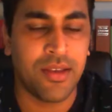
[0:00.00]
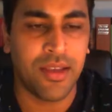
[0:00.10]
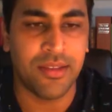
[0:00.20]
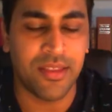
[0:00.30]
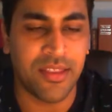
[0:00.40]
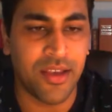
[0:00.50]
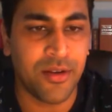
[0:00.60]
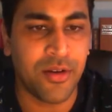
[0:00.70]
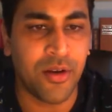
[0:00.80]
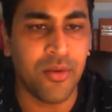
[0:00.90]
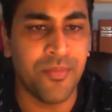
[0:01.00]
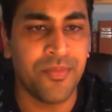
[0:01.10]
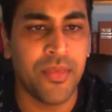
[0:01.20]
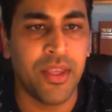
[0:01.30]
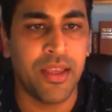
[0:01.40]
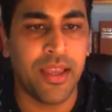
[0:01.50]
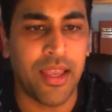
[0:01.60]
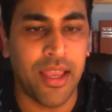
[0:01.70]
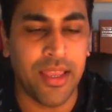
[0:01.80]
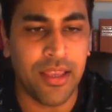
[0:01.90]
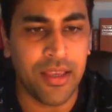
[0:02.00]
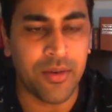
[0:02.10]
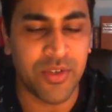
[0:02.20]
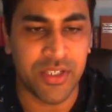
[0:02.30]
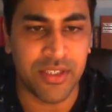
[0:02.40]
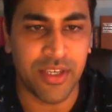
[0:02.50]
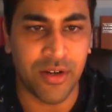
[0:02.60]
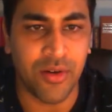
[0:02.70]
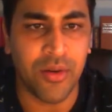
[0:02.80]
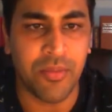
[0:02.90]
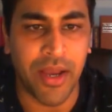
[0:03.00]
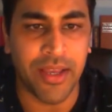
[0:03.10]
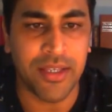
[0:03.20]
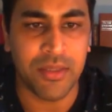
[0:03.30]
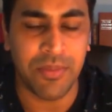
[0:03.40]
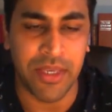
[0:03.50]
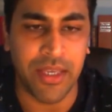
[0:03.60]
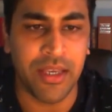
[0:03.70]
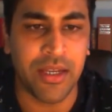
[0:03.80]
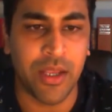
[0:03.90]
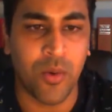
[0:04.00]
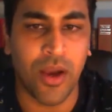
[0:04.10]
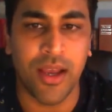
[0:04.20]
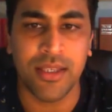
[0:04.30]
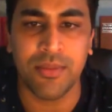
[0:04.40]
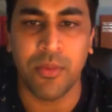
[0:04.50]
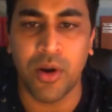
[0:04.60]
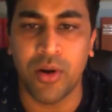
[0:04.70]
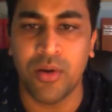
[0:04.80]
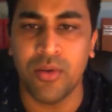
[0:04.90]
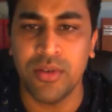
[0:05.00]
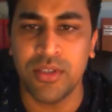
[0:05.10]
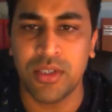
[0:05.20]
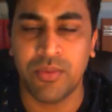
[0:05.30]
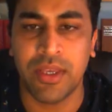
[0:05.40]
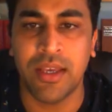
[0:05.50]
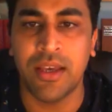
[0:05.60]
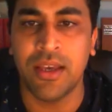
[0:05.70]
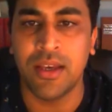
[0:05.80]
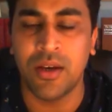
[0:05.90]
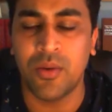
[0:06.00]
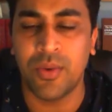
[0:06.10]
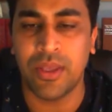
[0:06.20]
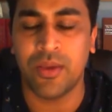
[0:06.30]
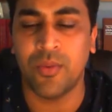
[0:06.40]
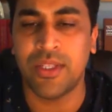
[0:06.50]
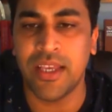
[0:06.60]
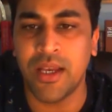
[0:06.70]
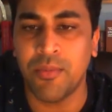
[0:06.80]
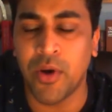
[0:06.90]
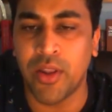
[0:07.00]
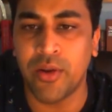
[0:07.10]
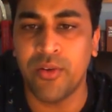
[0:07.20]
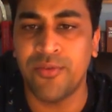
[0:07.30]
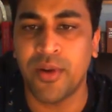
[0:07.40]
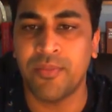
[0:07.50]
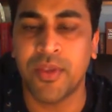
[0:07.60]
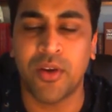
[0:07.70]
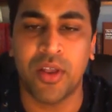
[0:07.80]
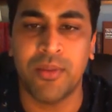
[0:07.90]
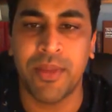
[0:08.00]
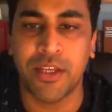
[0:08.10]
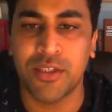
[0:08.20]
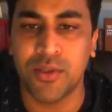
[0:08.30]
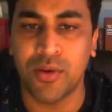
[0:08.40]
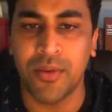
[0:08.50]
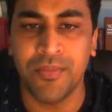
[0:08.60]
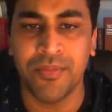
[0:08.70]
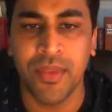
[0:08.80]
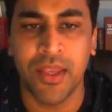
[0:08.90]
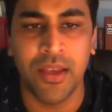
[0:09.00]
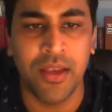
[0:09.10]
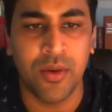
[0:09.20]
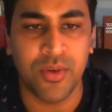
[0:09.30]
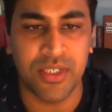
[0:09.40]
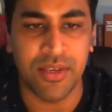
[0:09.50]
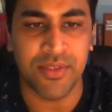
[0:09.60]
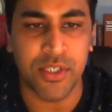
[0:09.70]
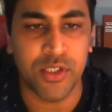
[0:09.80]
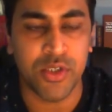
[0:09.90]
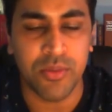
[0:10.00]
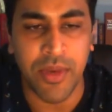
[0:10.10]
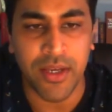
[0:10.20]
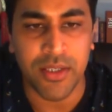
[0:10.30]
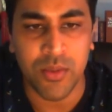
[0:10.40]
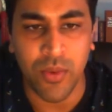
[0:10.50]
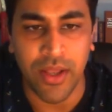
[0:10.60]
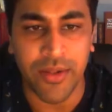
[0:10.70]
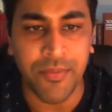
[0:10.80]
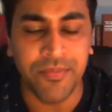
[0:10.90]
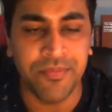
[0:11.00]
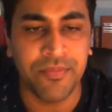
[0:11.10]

In the third row, a, which is 0, minus b requires a borrow, so we take a borrow from the column next door, which gives us 2 minus 1,